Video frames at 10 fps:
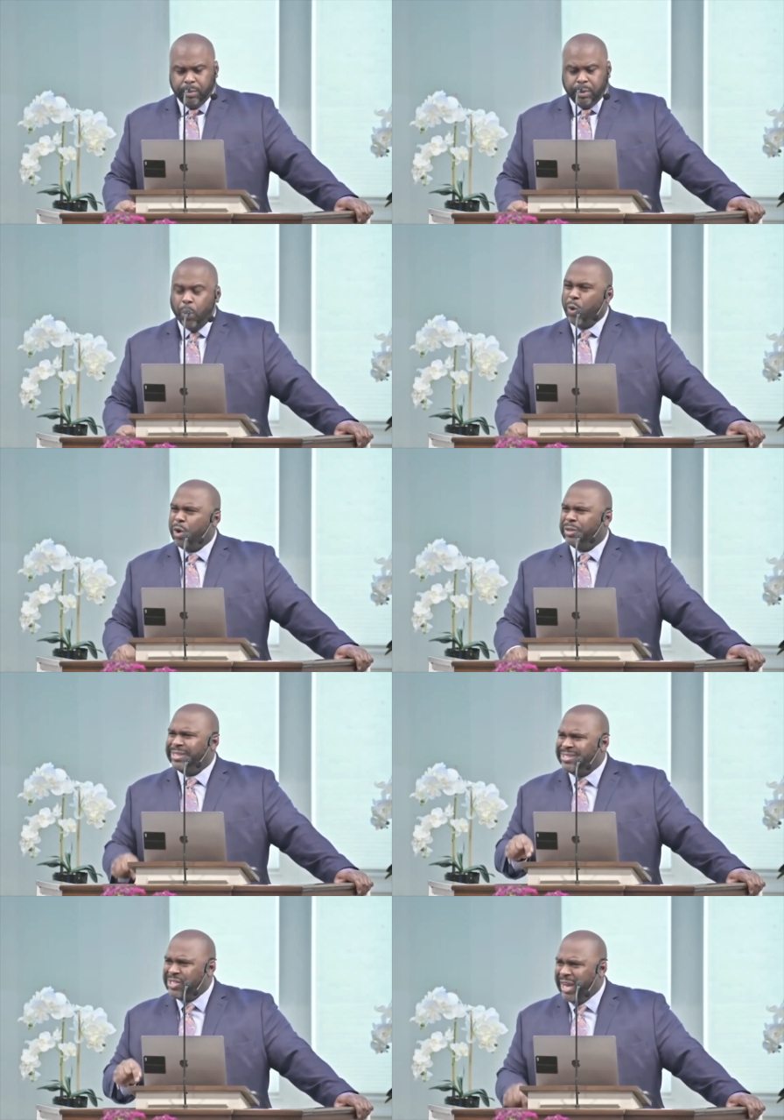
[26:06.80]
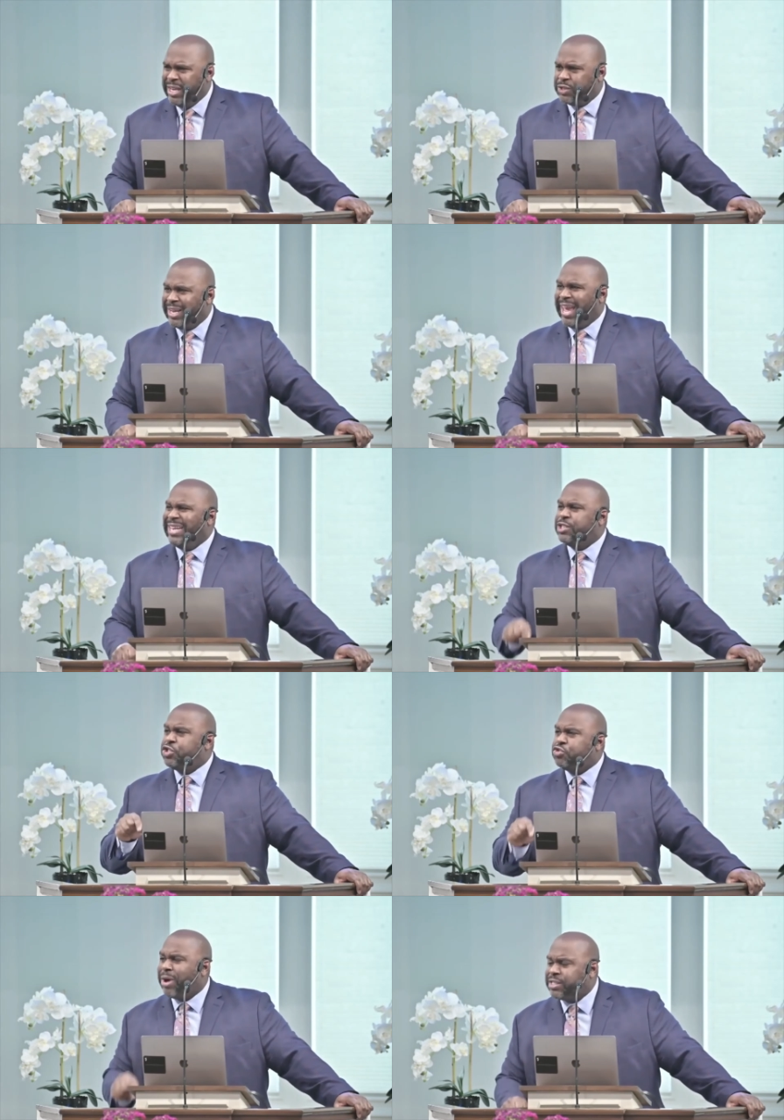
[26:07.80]
The world is changing and it's
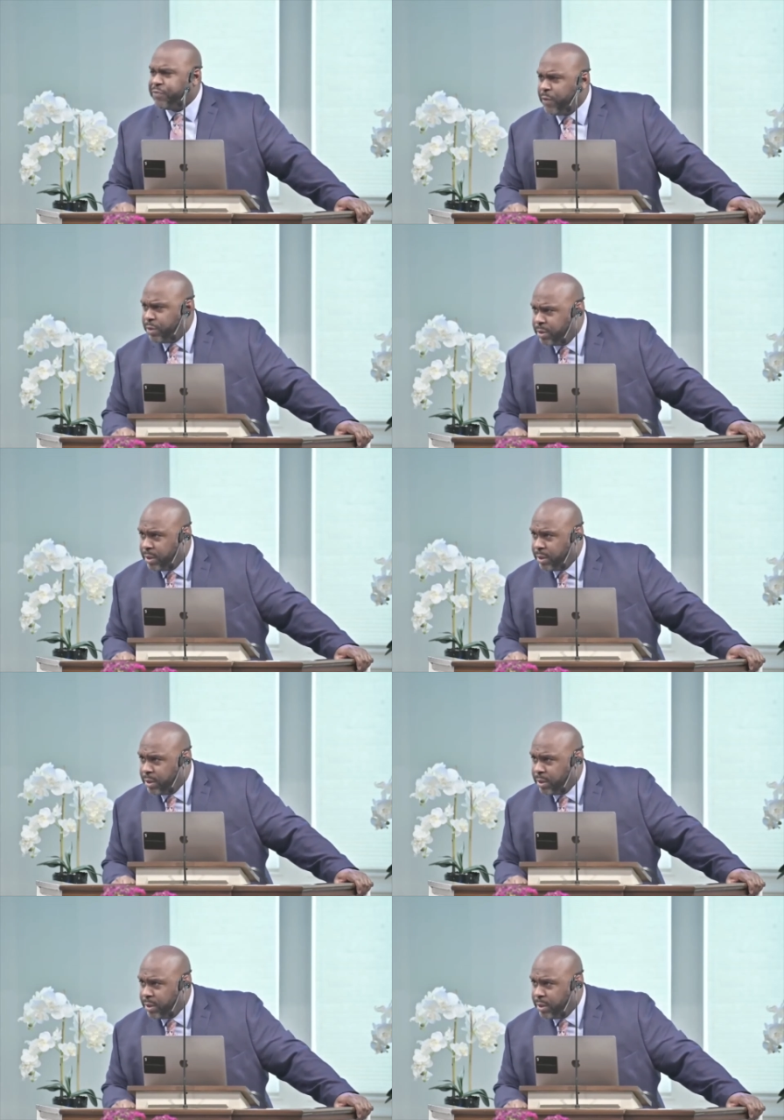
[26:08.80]
stressful.